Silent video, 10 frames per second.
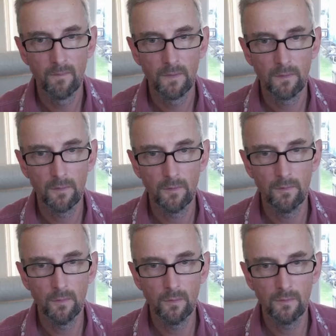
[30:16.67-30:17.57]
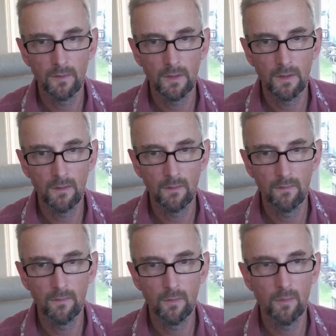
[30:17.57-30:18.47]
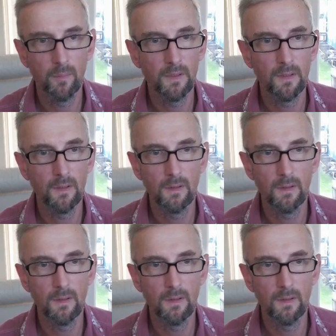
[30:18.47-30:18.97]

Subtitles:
through 14 for BD